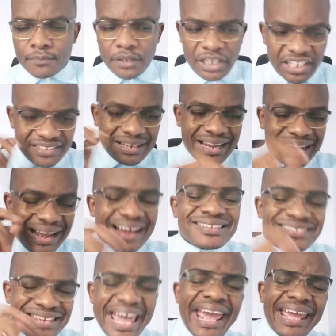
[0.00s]
It
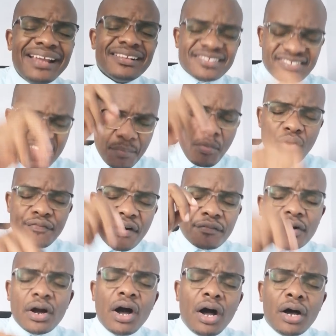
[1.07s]
curtails the move
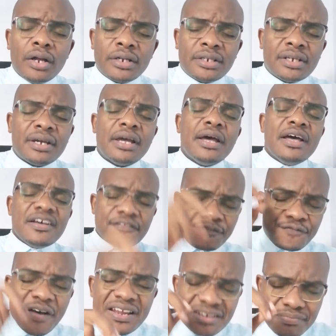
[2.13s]
of God
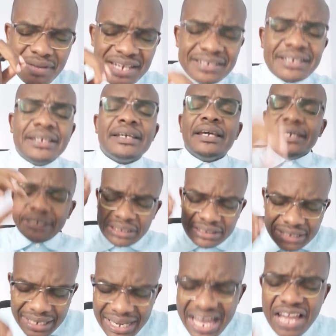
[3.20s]
fundamentally in
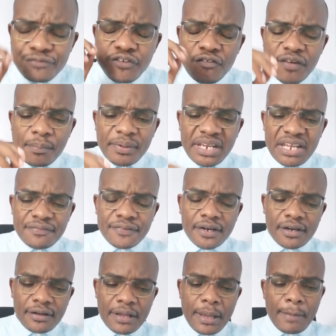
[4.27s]
the life of a believer,
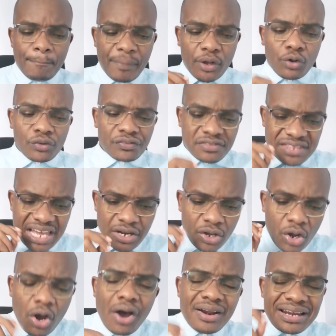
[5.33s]
because then
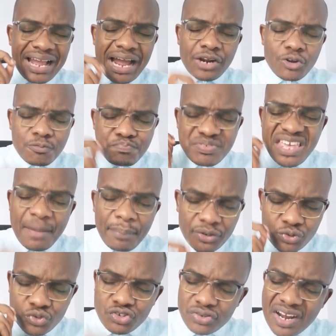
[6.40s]
God cannot be able
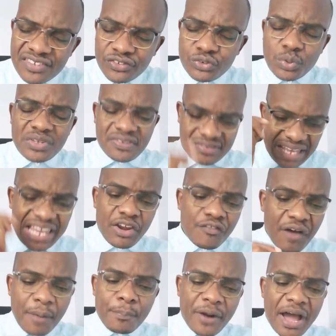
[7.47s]
to trust you. He said
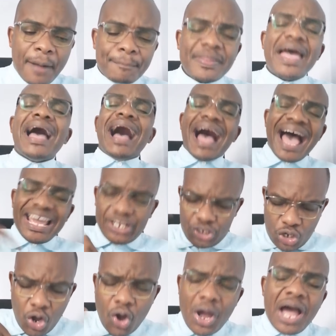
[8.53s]
of Abraham, I
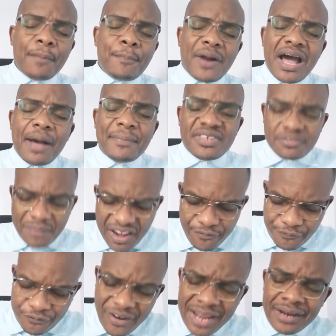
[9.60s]
know Abraham is my
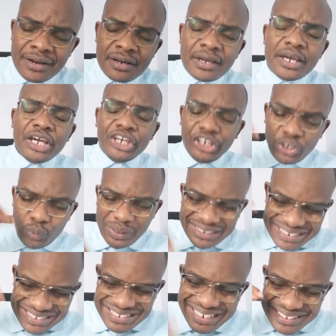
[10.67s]
friend. He will
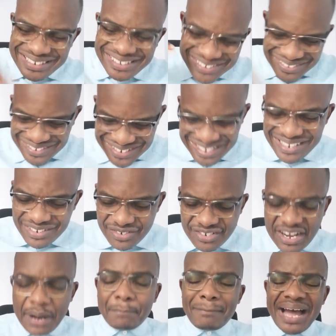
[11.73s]
teach his
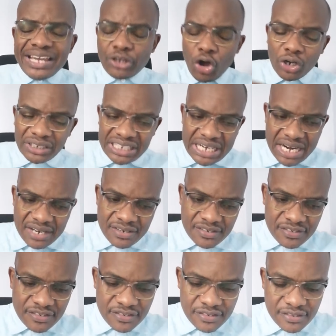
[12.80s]
children my
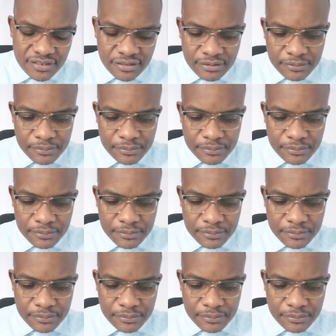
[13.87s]
ordinance.